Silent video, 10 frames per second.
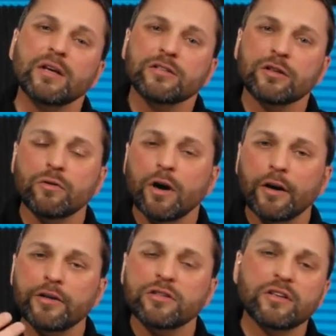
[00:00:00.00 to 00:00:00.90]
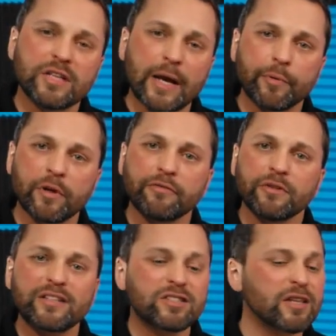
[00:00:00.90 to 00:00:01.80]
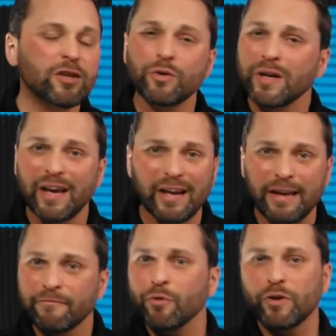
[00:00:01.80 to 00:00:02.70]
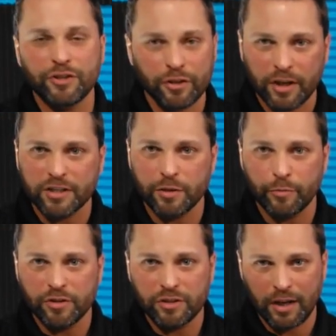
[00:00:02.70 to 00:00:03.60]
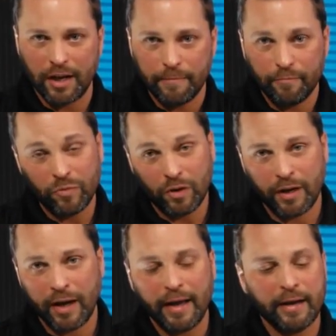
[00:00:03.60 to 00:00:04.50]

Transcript: So I'll use an example of, let's say that you can't invoice your customers today, okay?